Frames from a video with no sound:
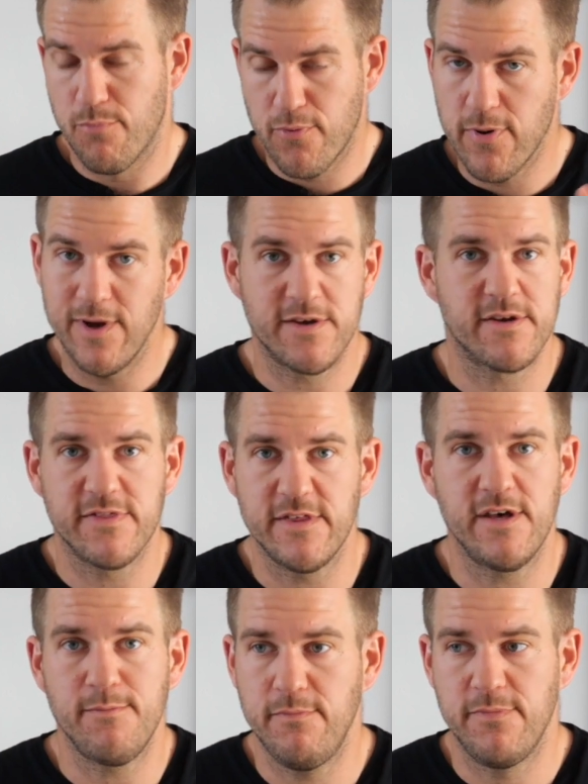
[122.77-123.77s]
printed
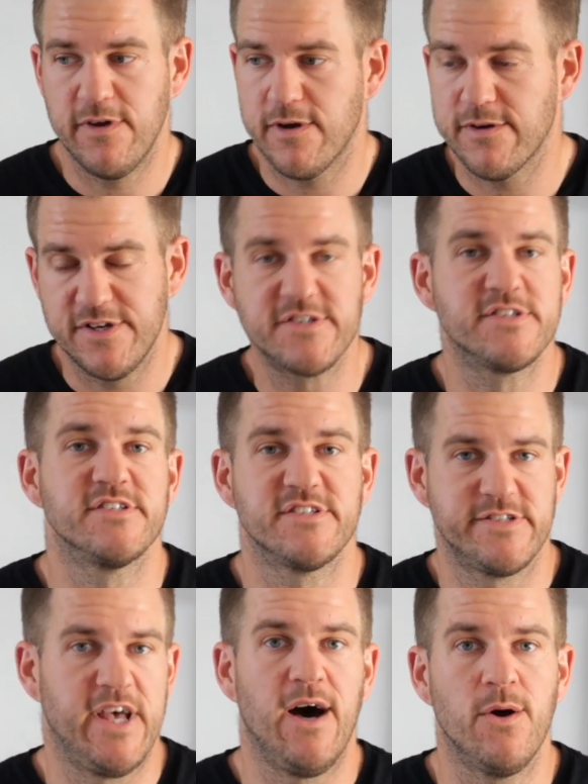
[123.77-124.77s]
their
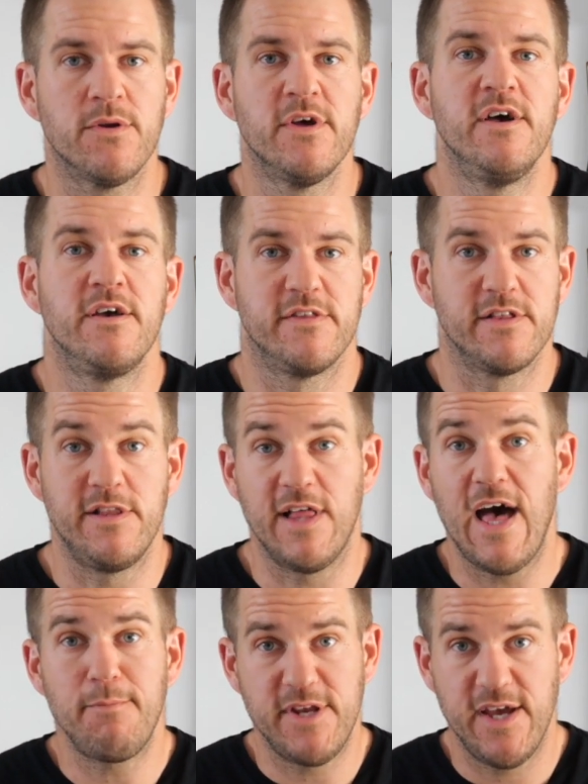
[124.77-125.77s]
distances out, they
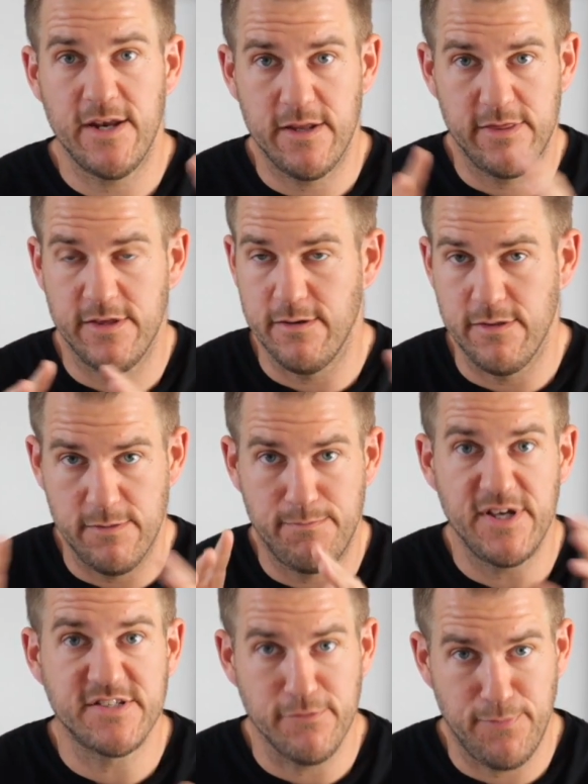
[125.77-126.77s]
laminated the
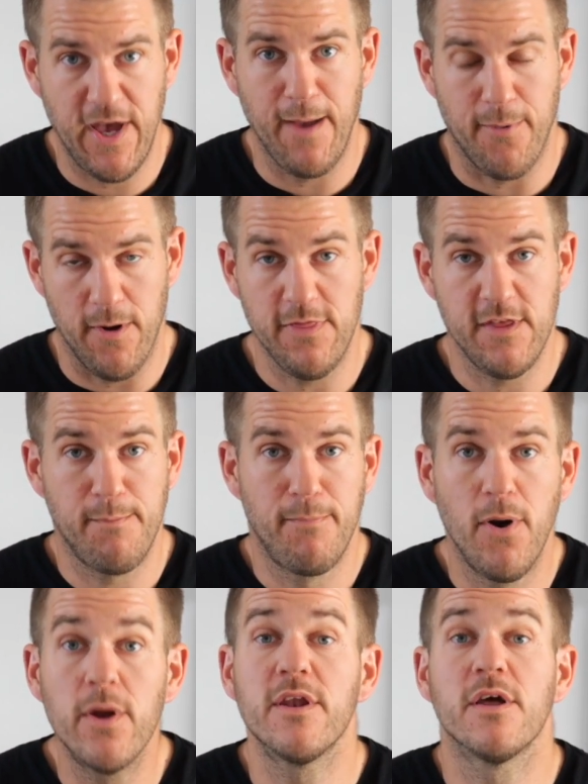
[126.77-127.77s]
piece of paper, and they
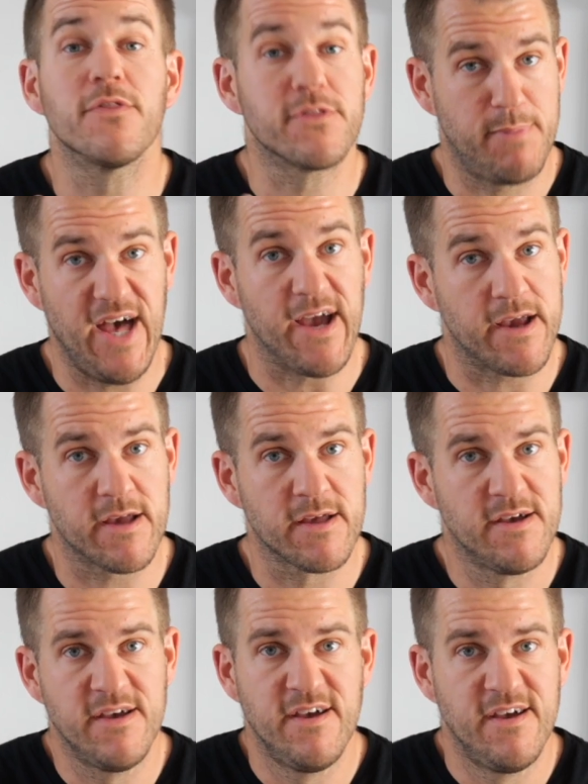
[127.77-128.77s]
put it on the back.
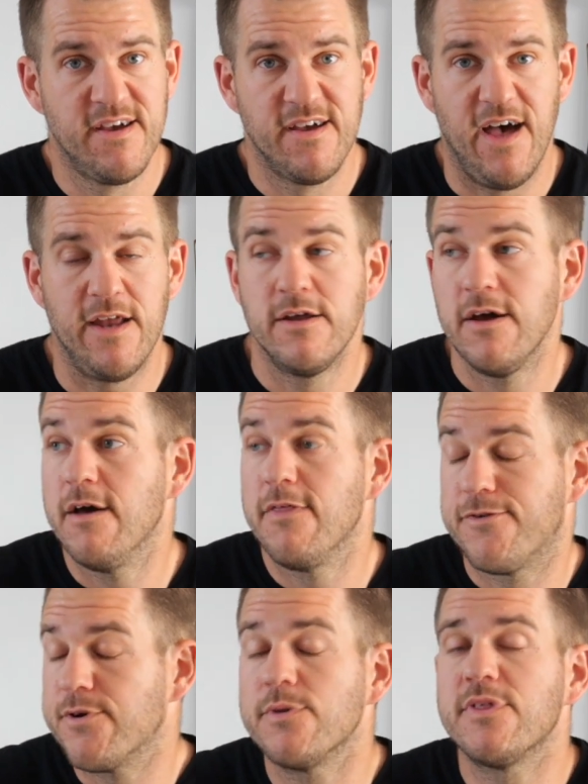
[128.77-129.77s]
And
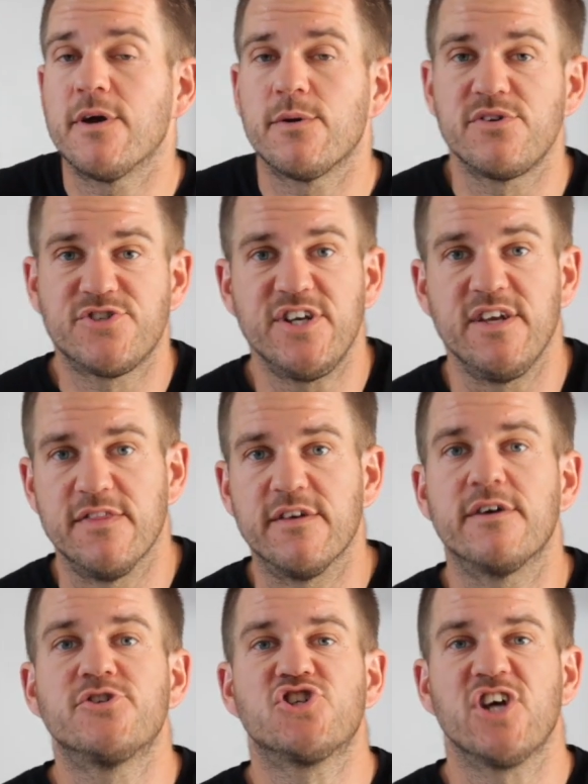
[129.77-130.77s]
through their routine,
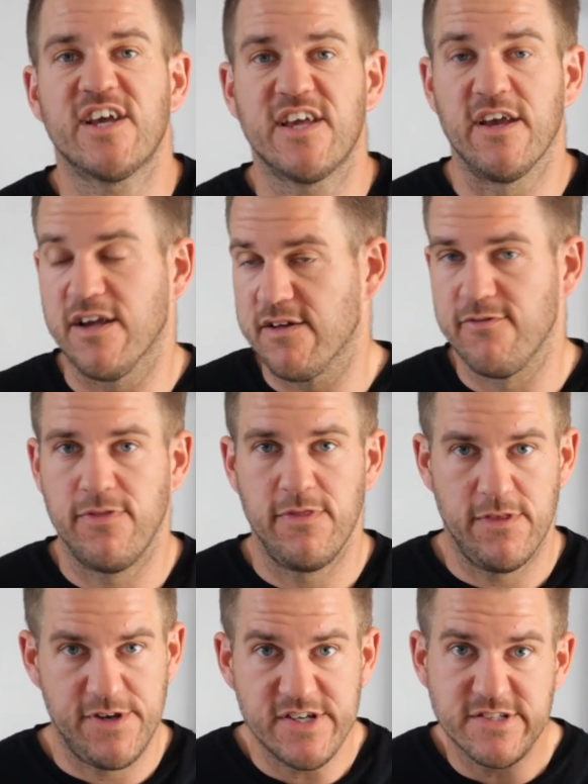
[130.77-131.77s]
they're checking
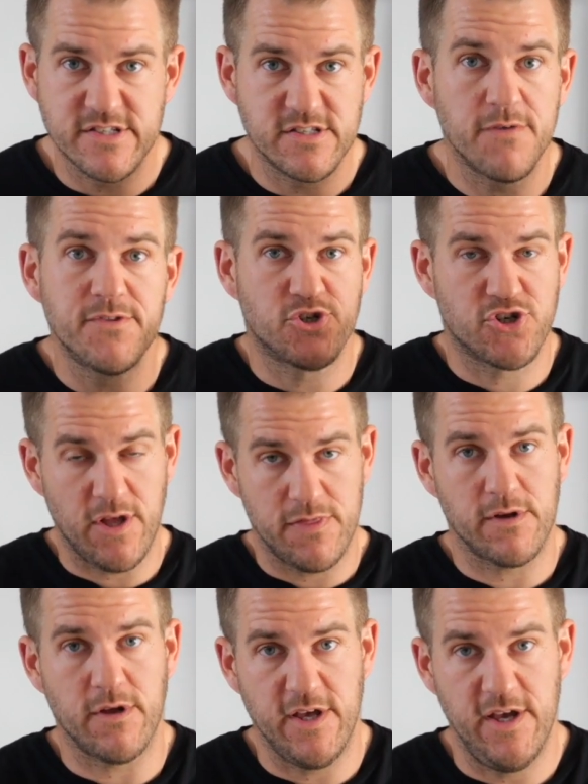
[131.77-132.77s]
the distance of the shot they're
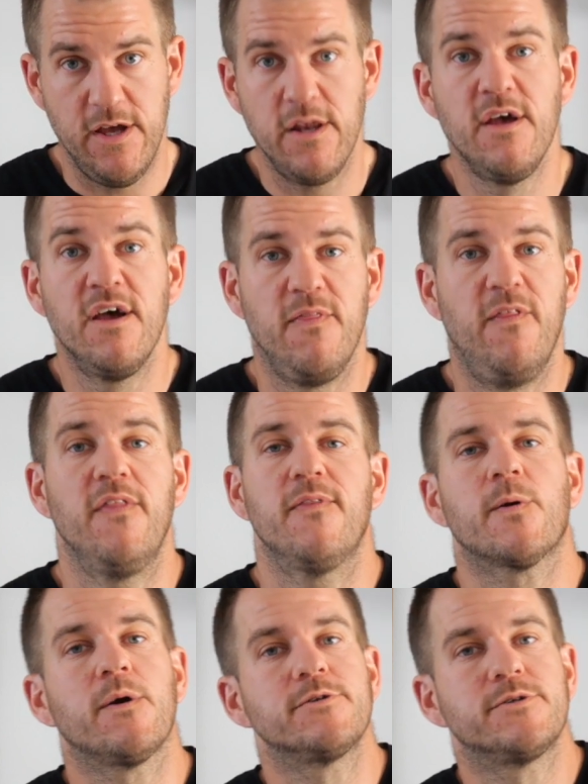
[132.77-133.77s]
going to hit, then they
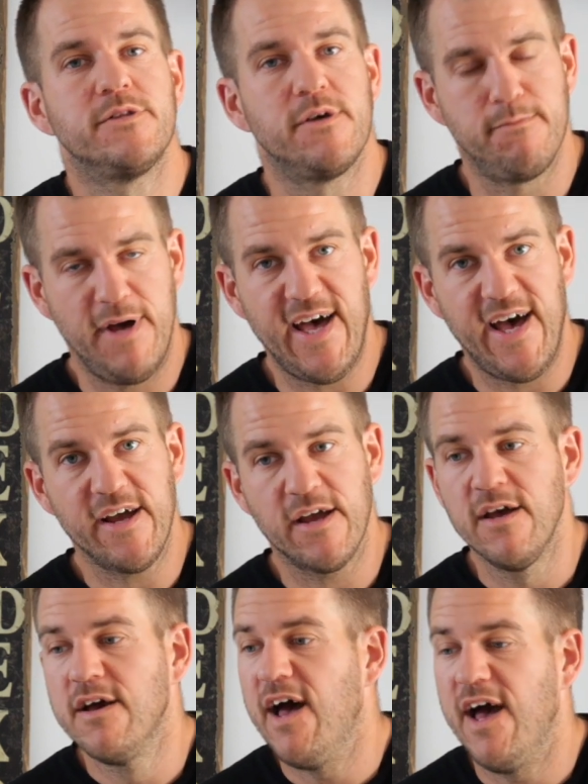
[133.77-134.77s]
go to their bag,
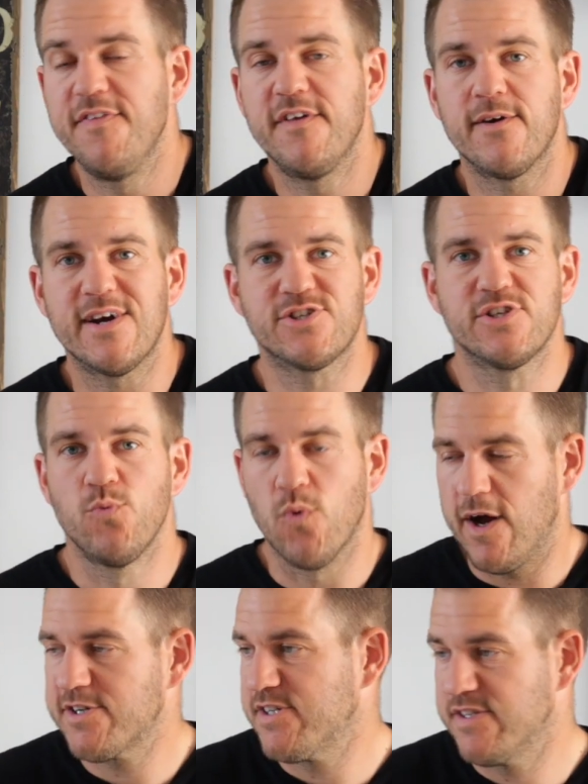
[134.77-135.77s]
and they're actually
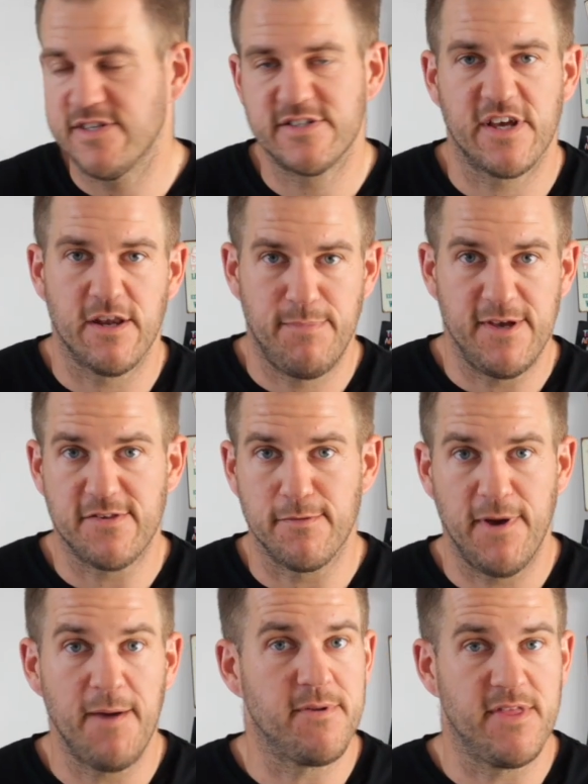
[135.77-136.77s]
watching this kind of piece of
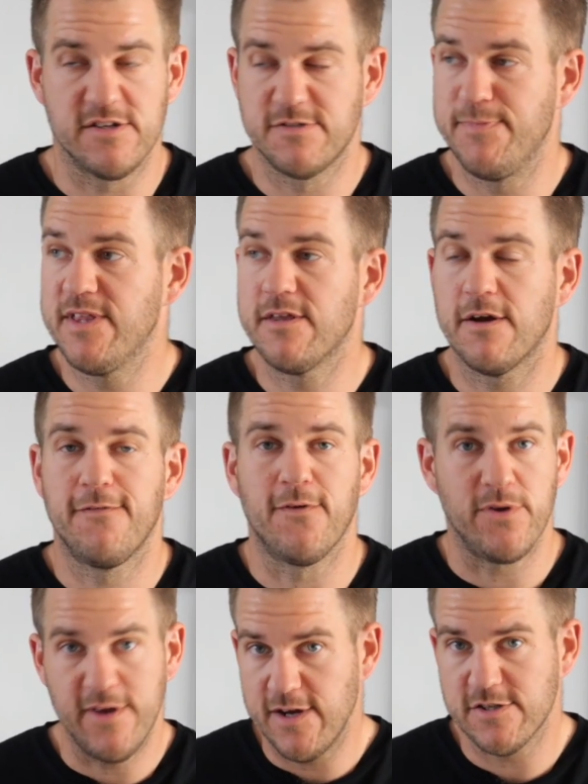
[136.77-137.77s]
paper that's been there for
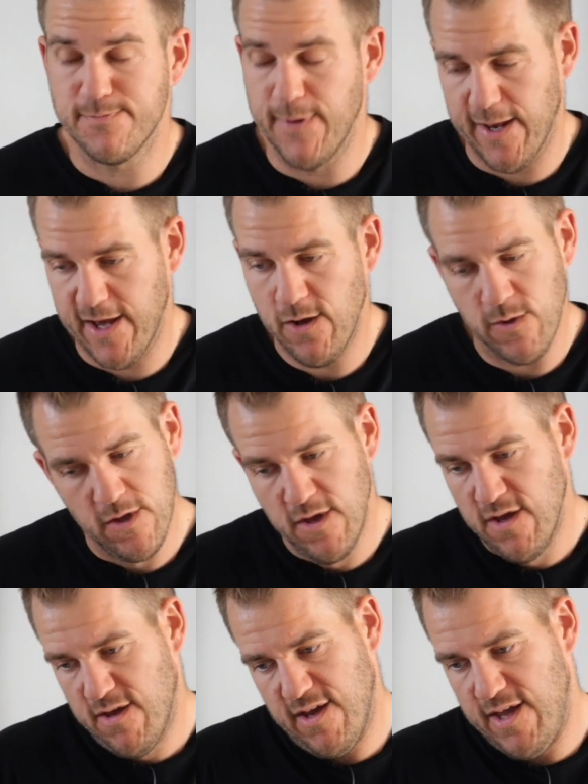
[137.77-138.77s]
years by now,
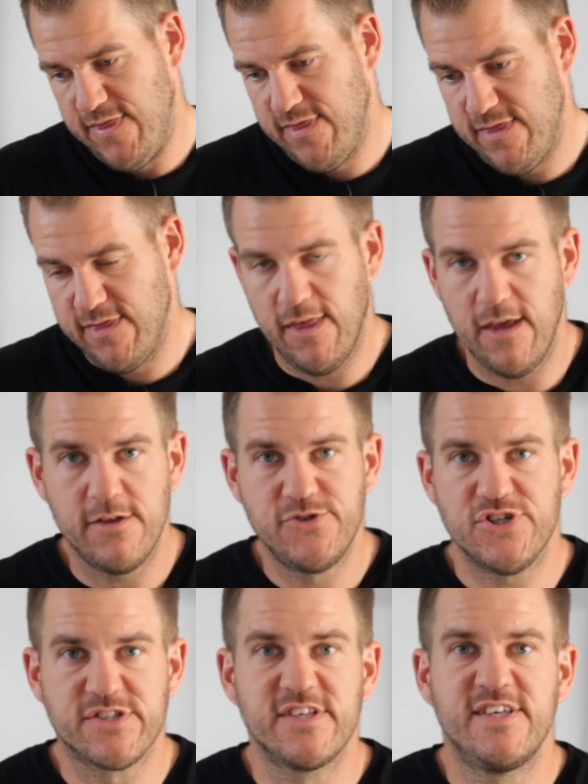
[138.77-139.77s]
and they
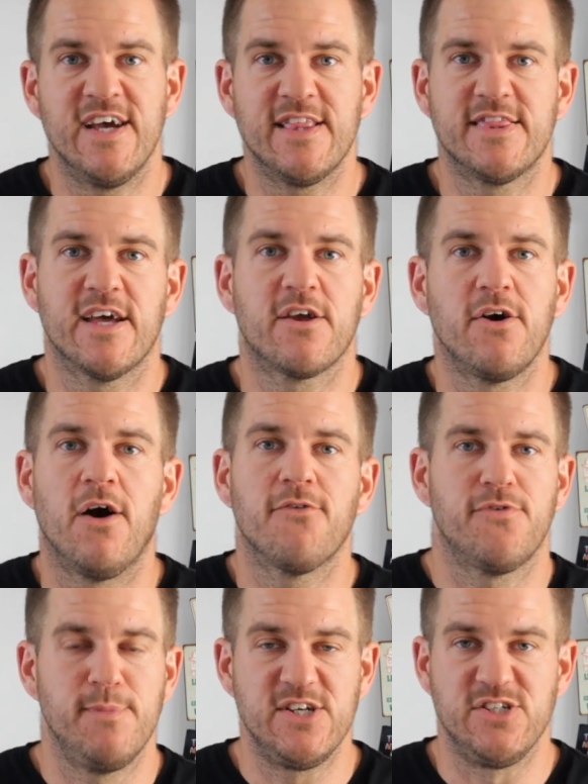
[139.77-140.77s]
just get that
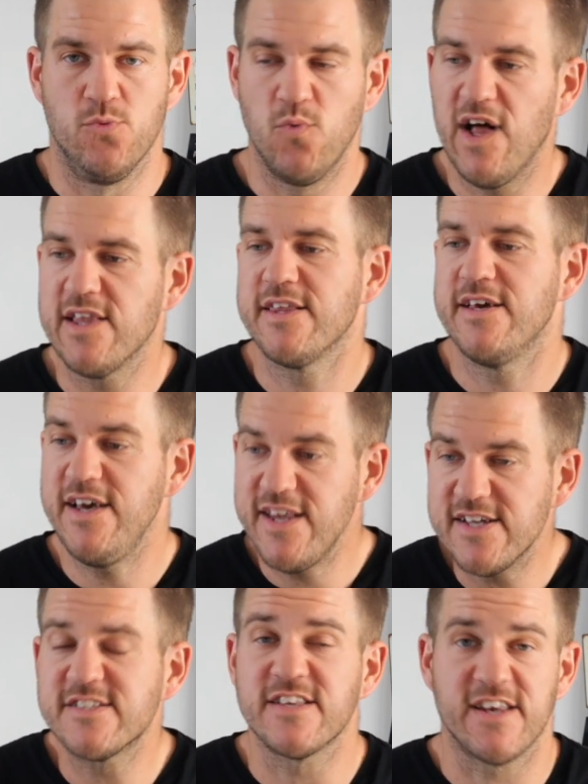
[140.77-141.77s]
confirmation. Well, it
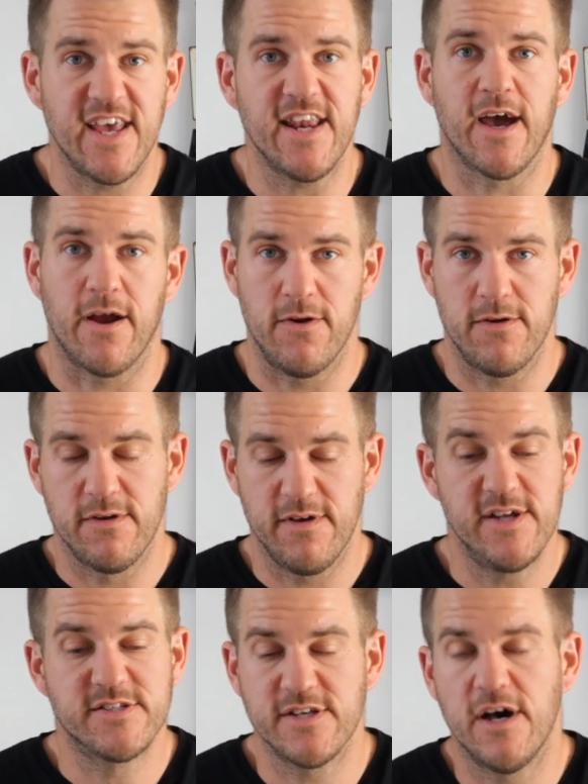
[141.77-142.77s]
is an 8-iron.
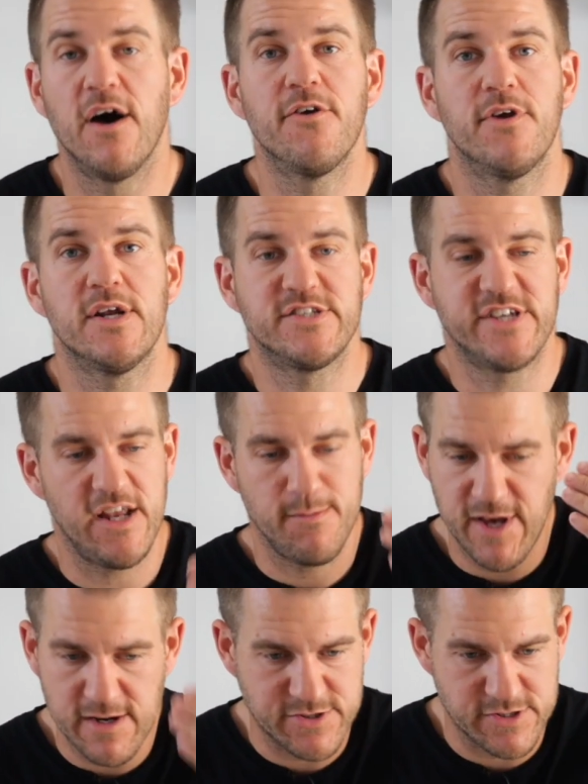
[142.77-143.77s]
It's 110
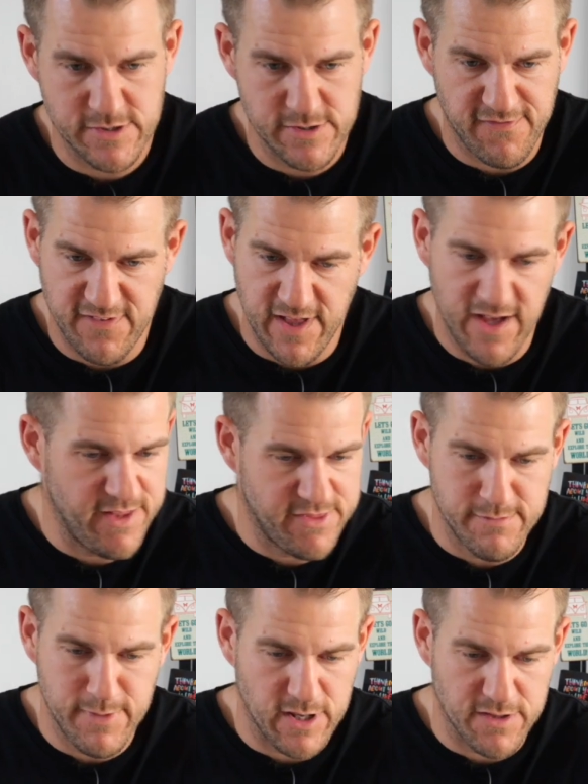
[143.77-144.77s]
meters to at the
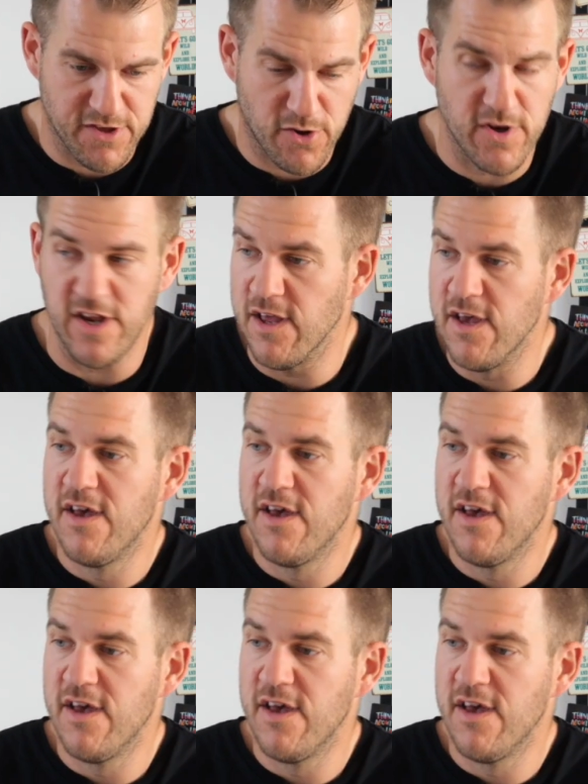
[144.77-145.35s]
middle of the green.